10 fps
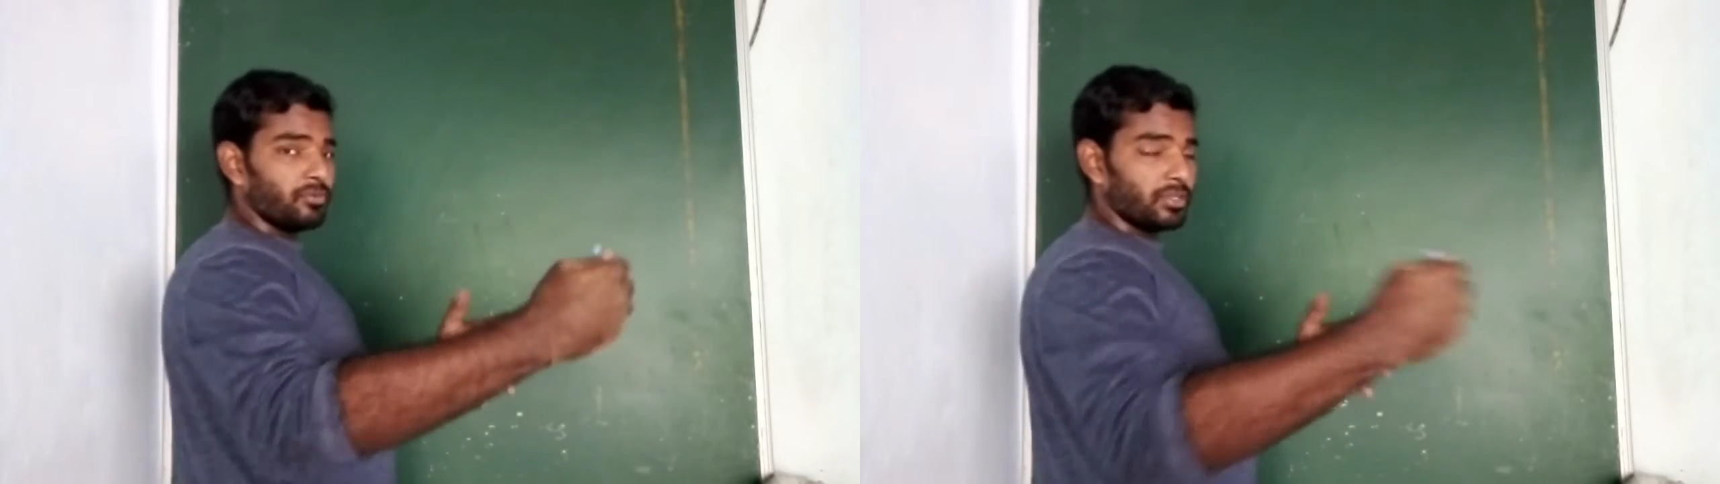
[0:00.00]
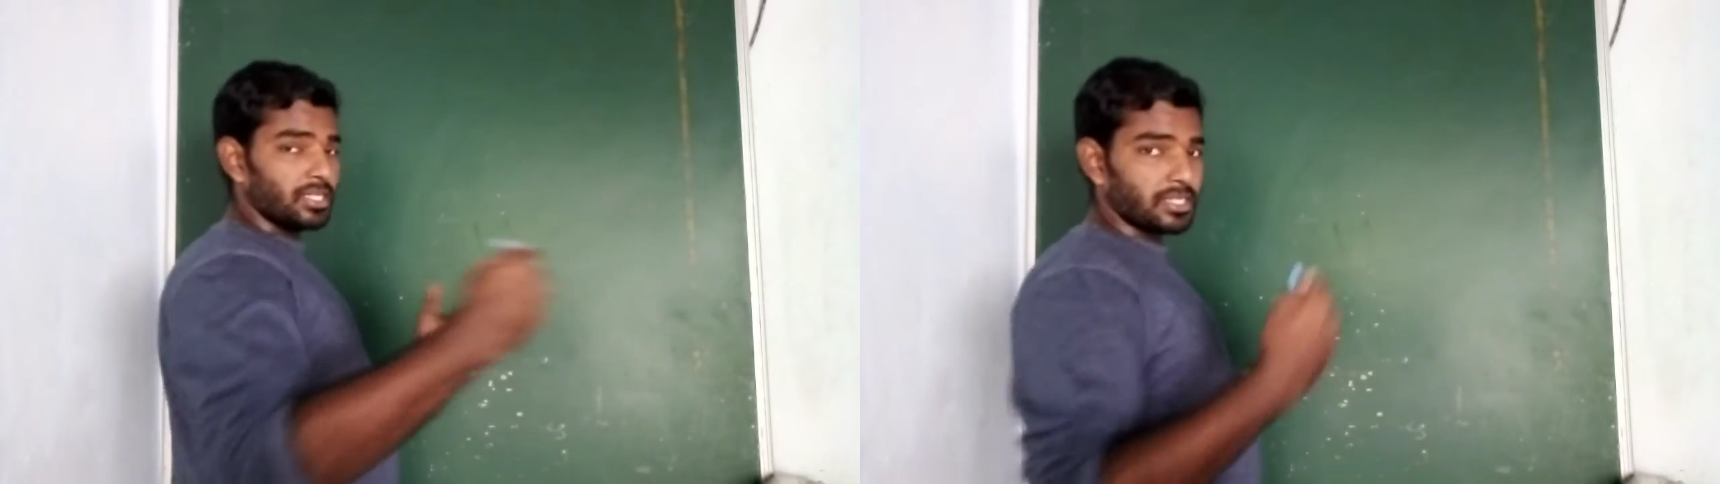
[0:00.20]

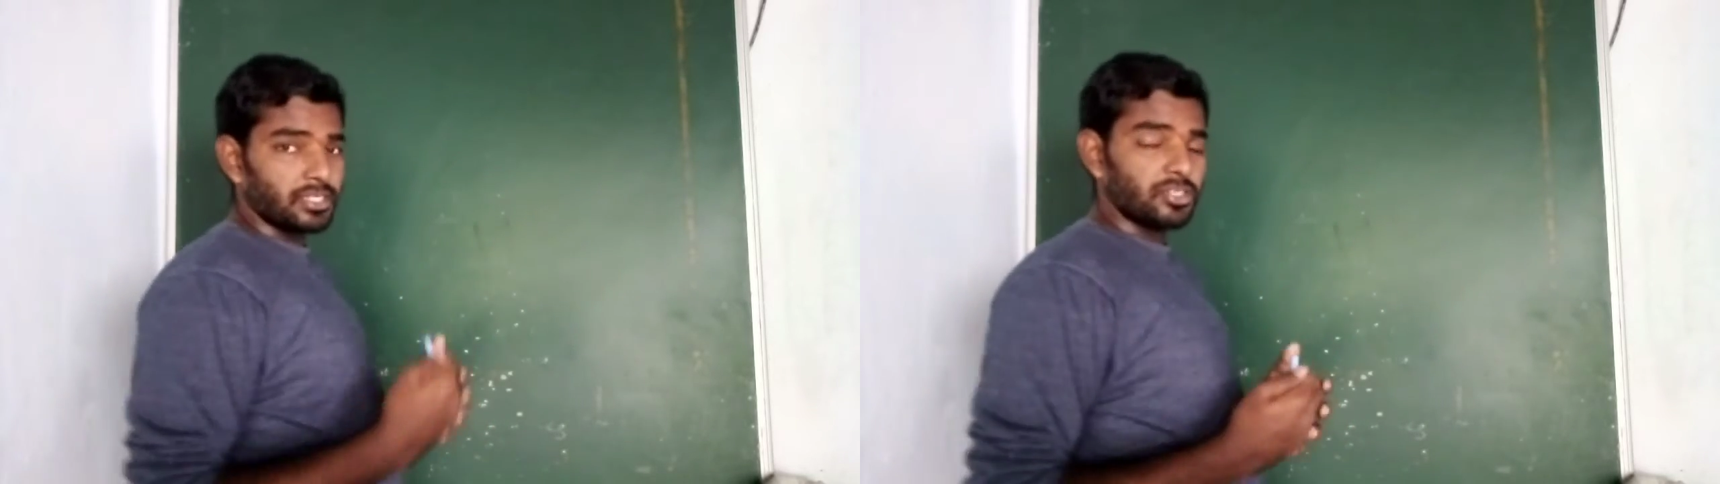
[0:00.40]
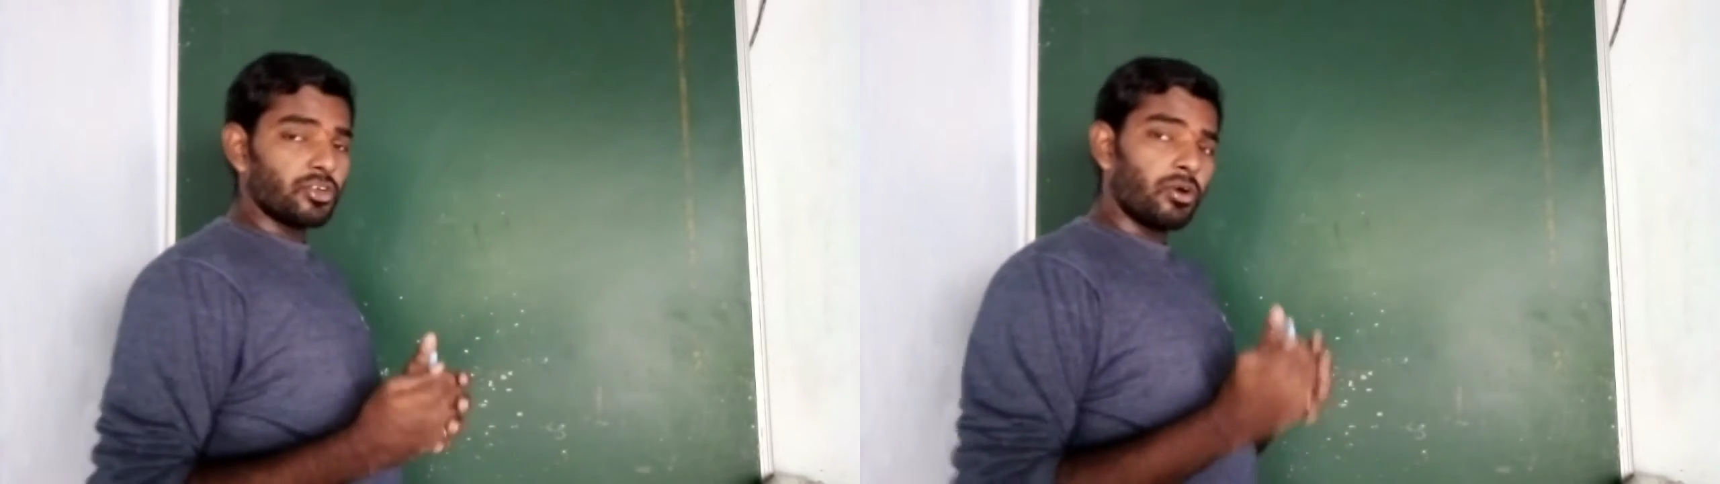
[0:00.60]
the
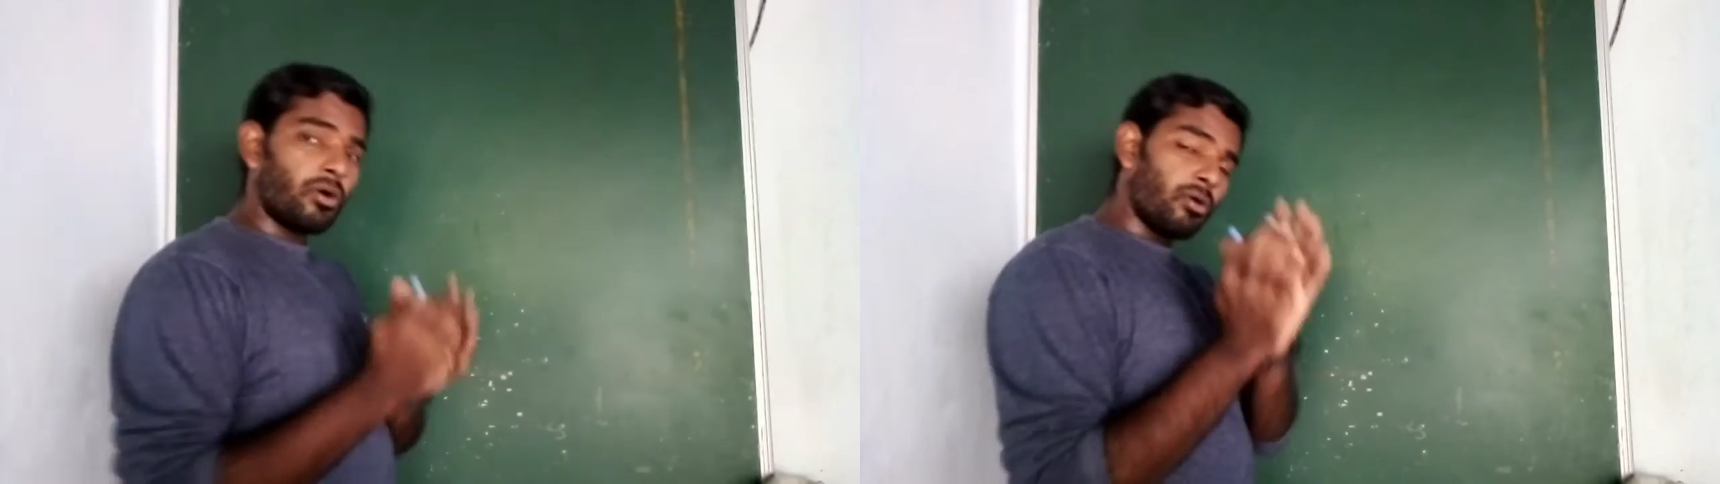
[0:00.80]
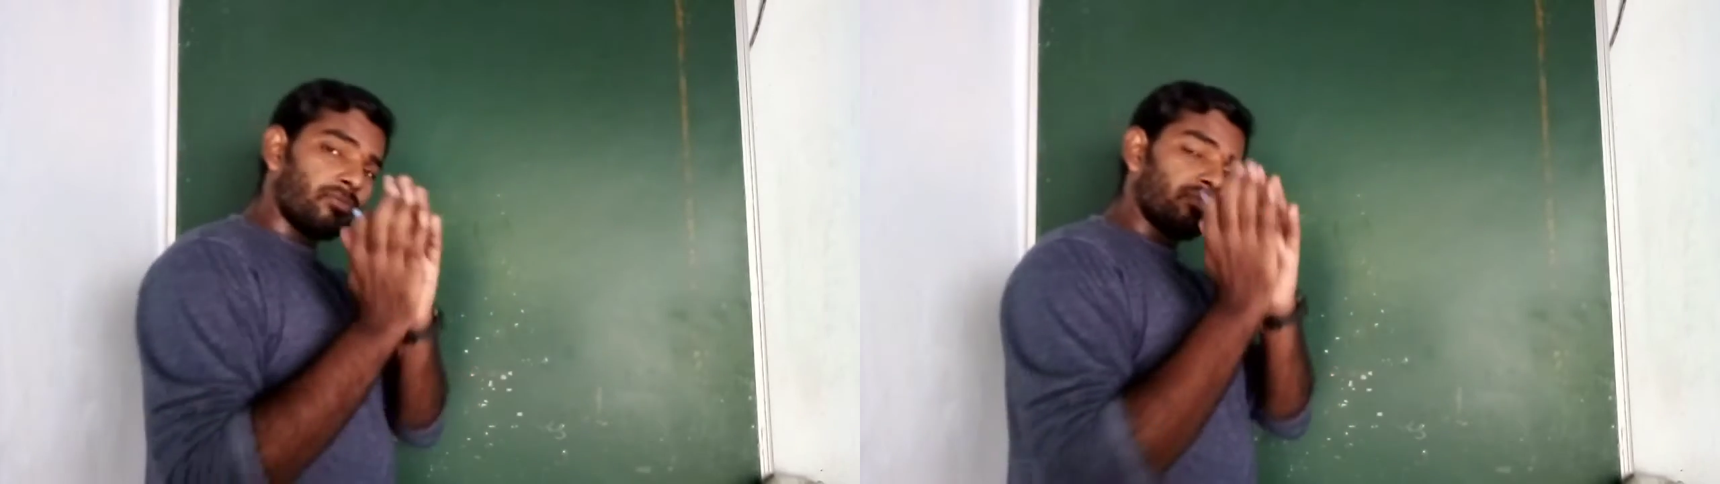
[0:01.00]
structure
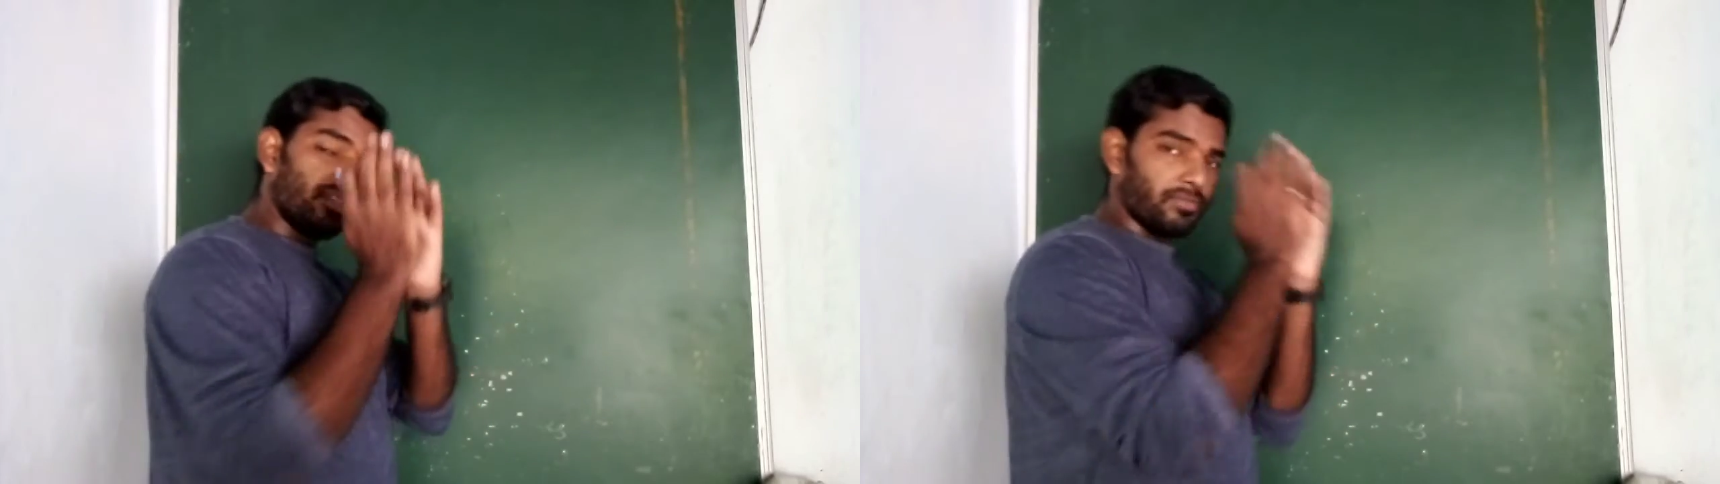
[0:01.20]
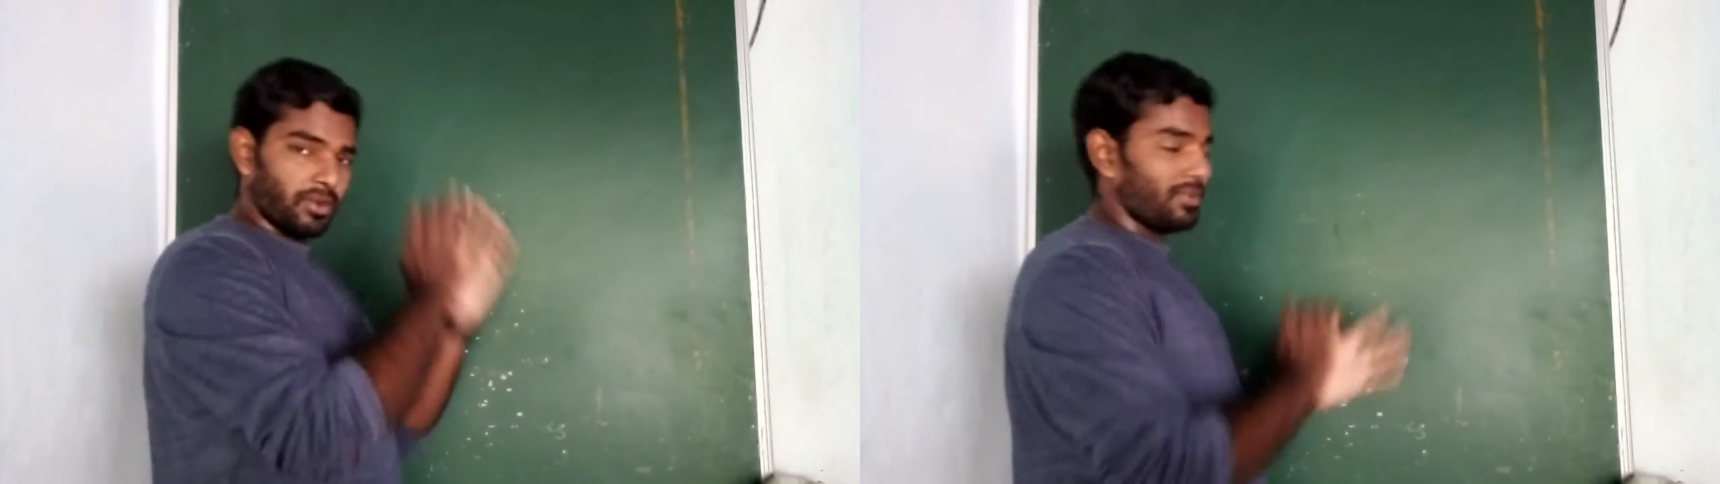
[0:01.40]
of the
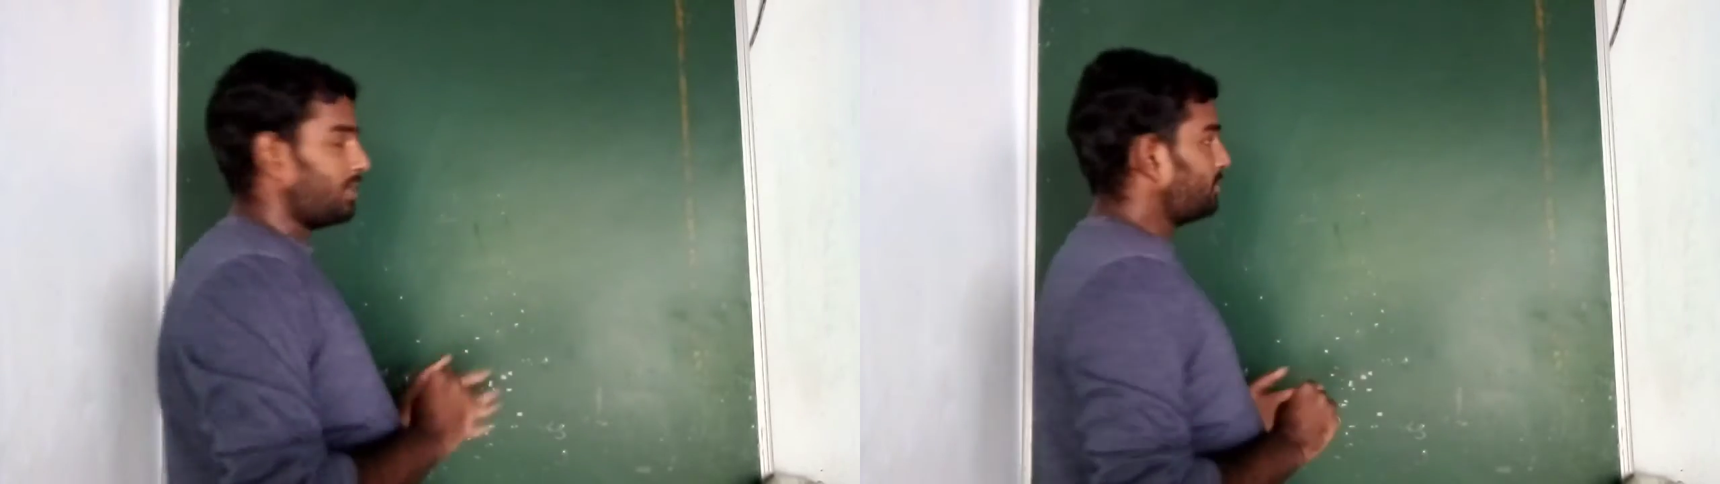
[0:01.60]
flower